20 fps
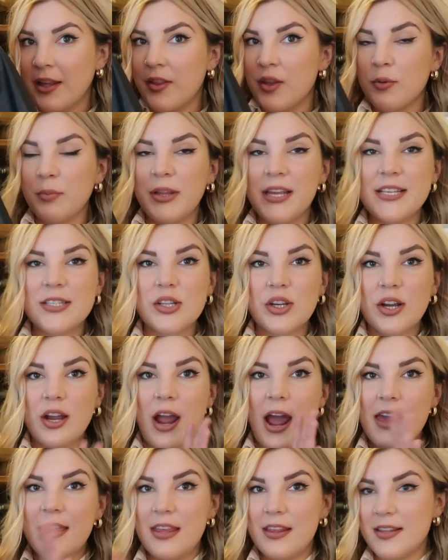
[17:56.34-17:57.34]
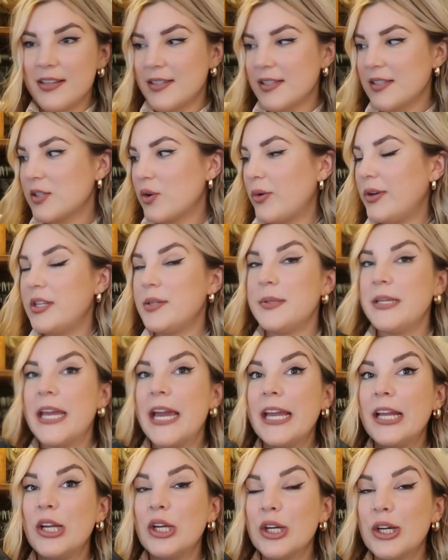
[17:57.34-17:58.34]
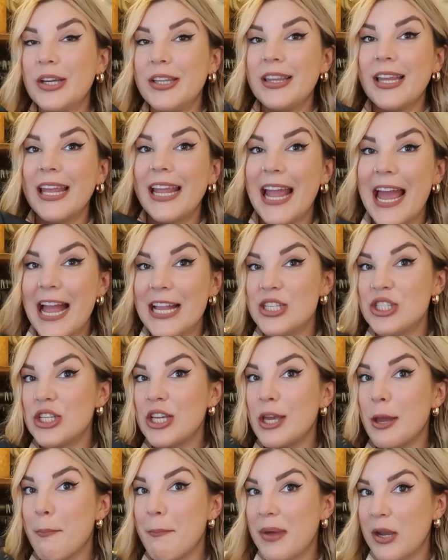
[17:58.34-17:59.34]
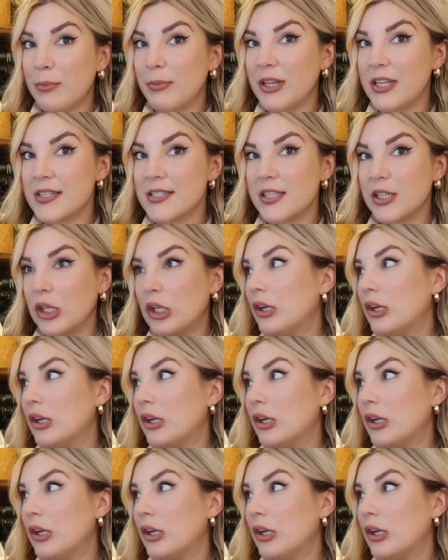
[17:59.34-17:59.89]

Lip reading: leather blazer, I think this is going to be a good like edgy minimalist